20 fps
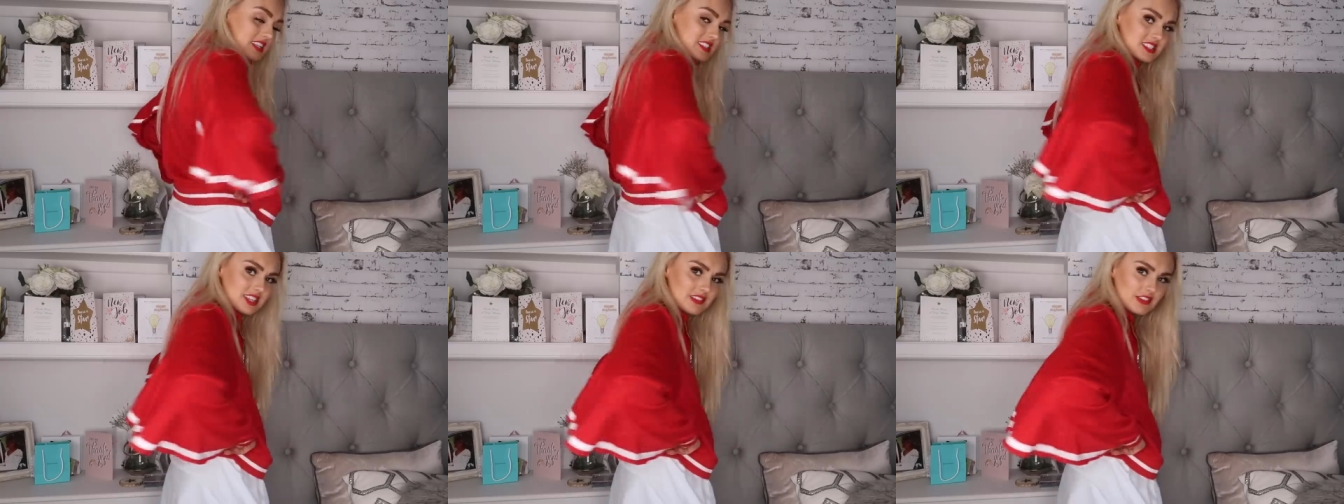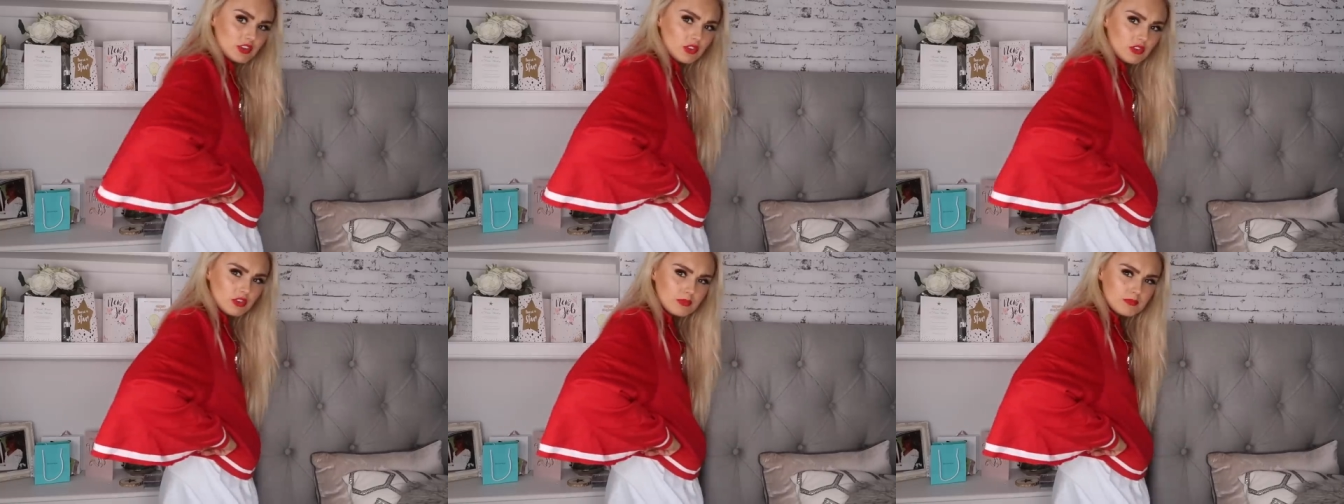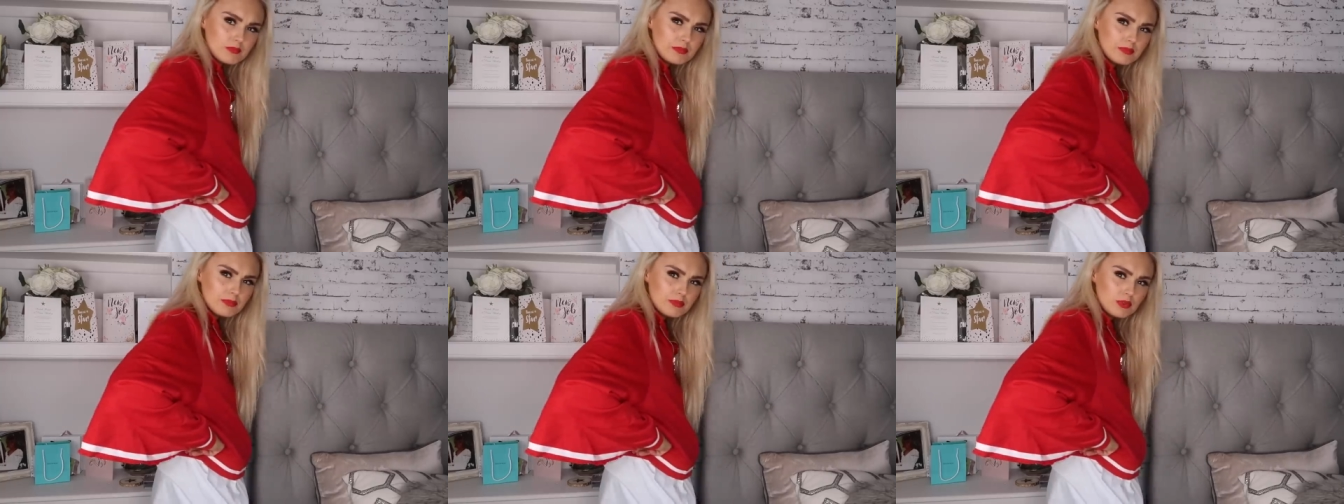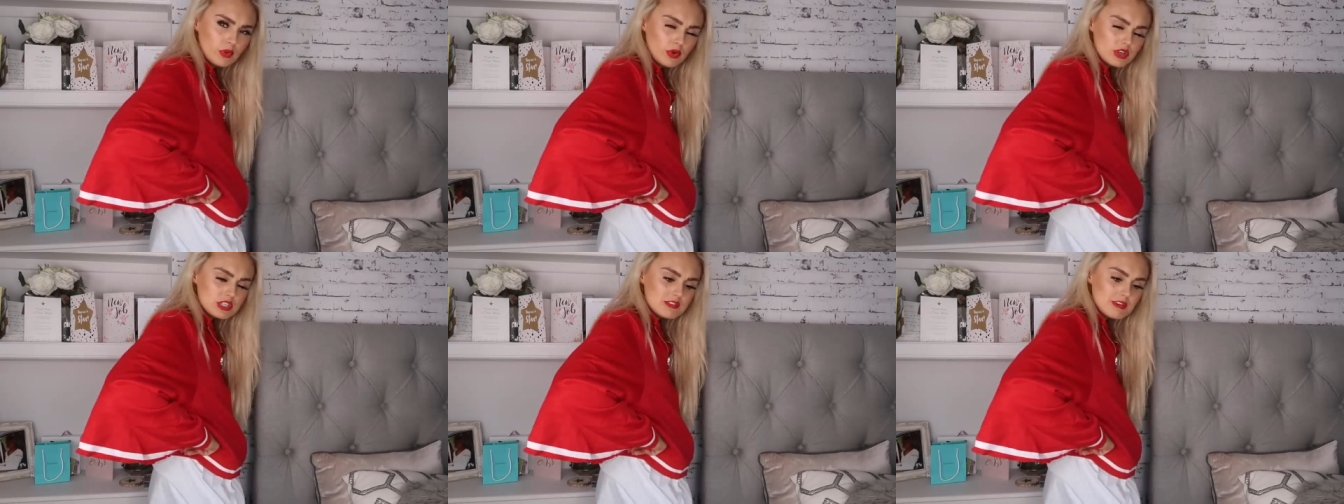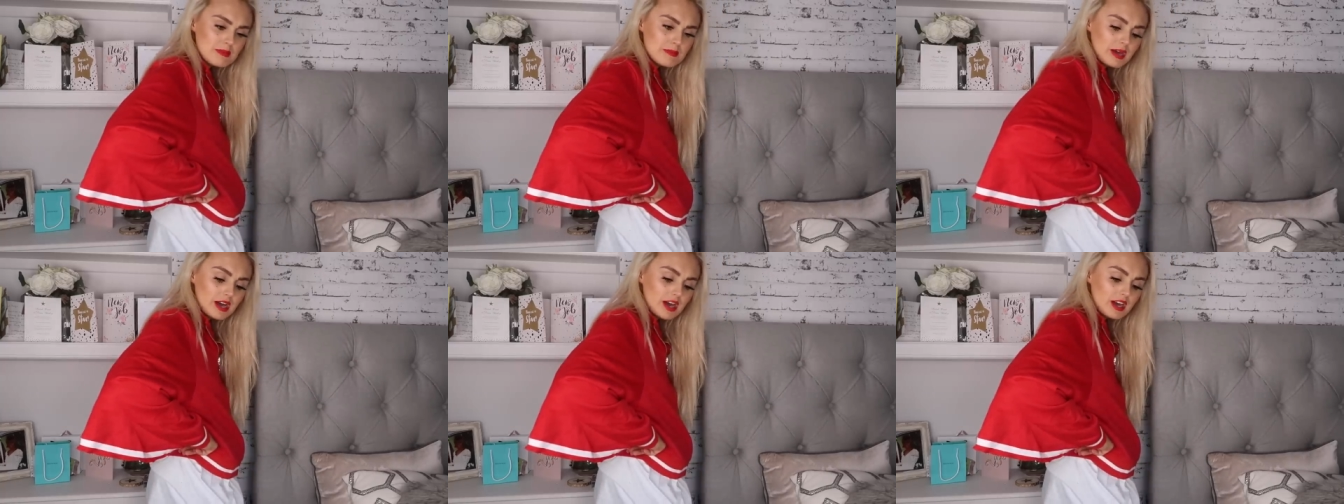That's definitely not the noise
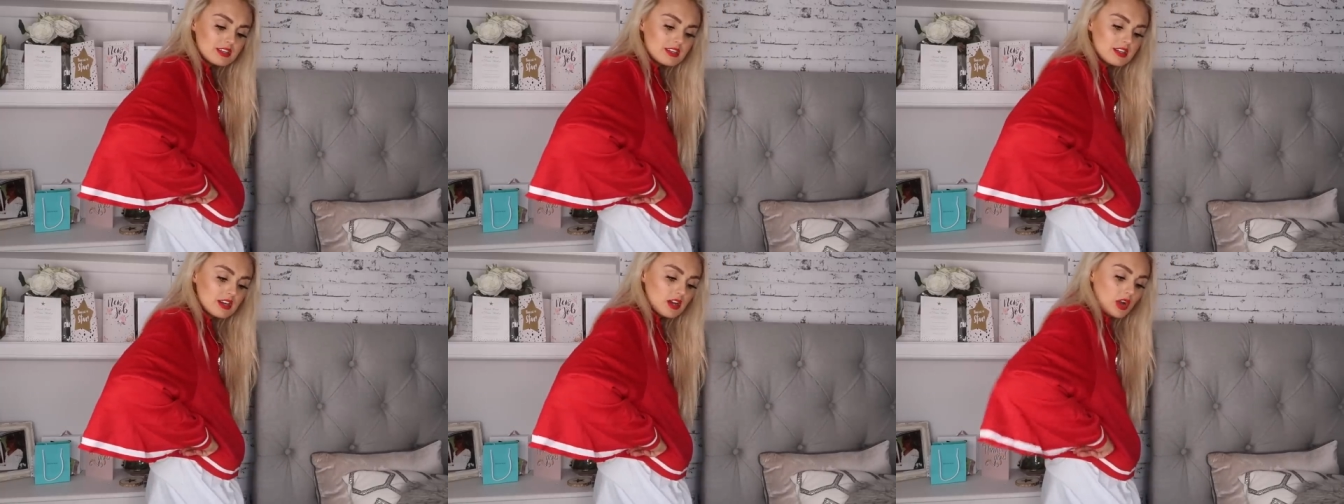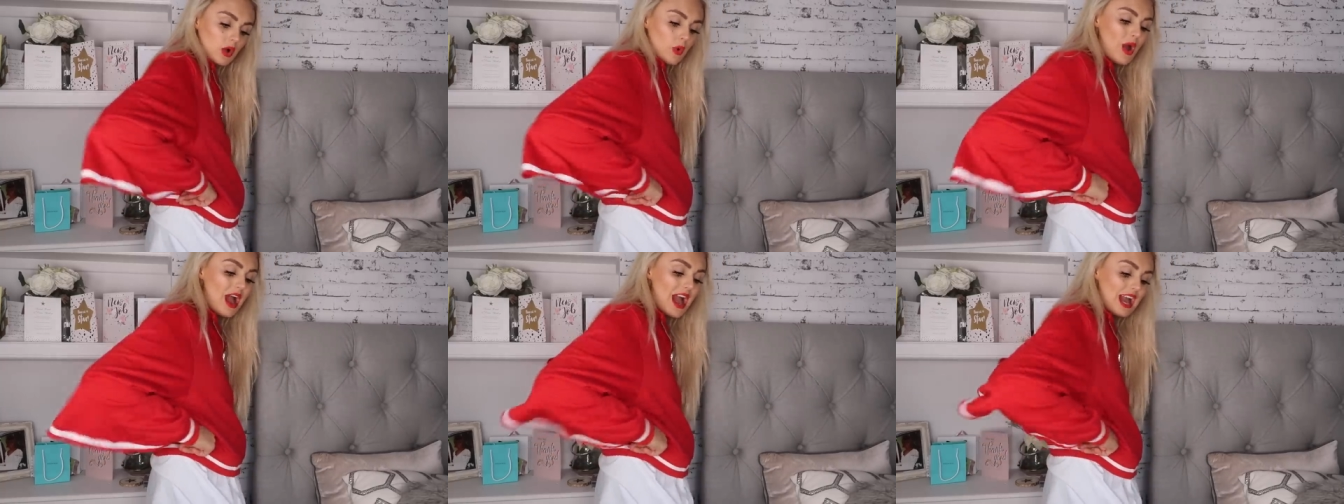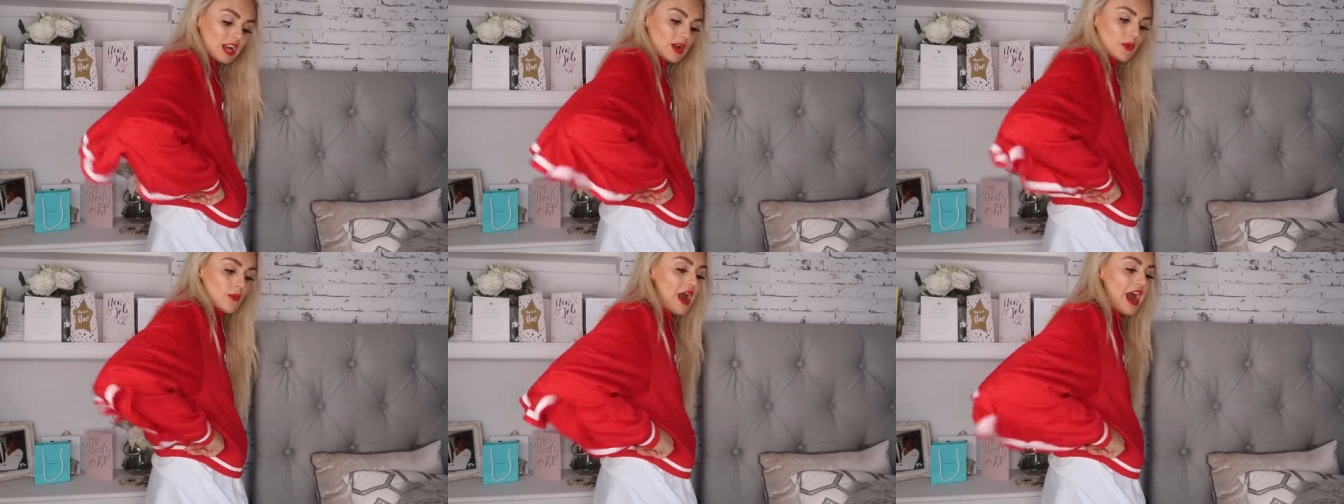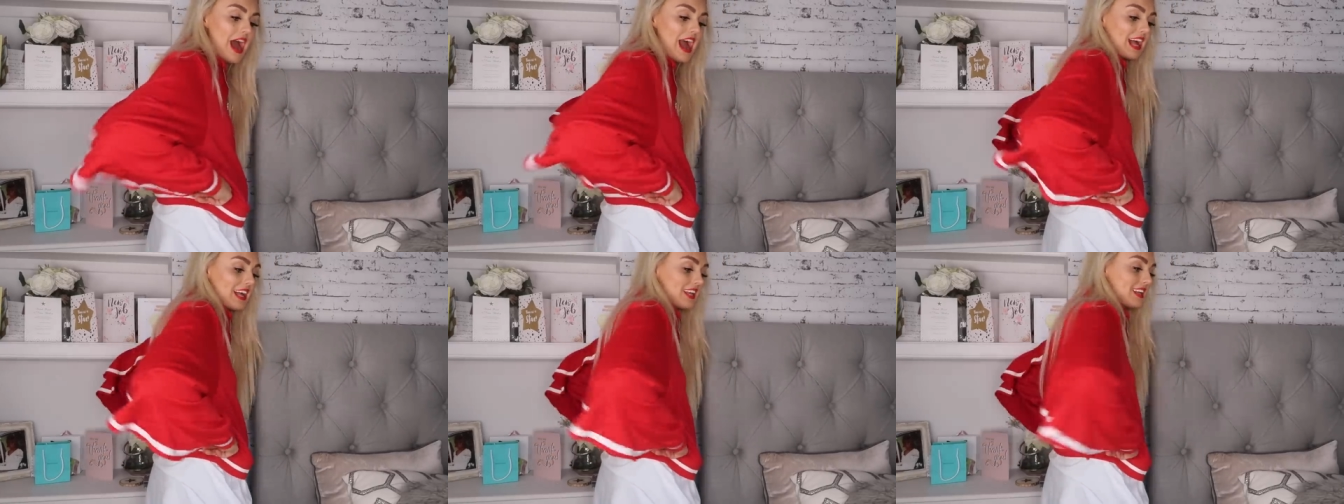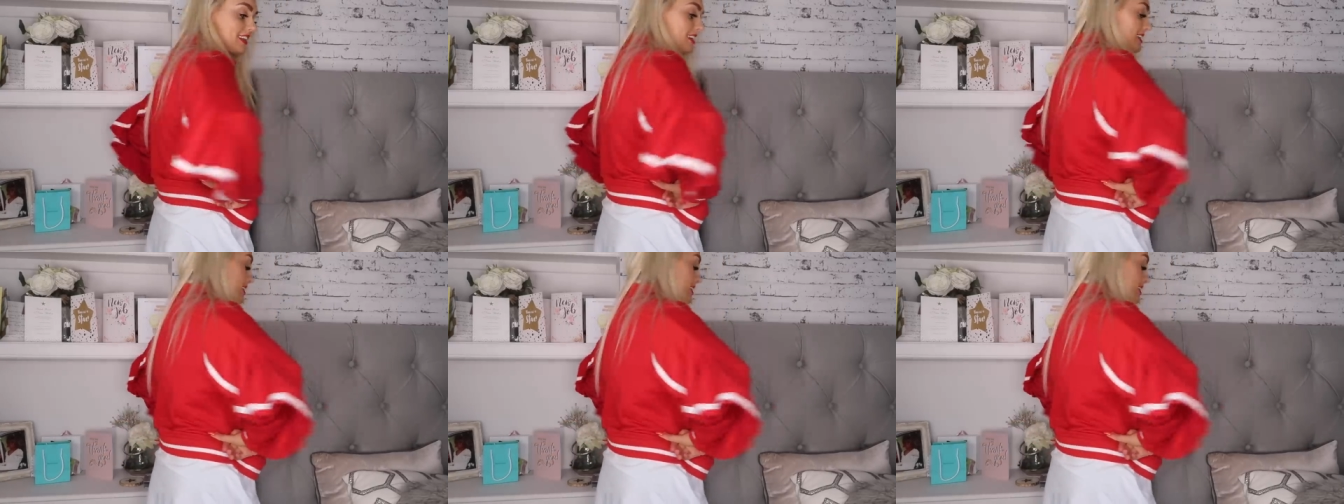of a bird. Quack, quack,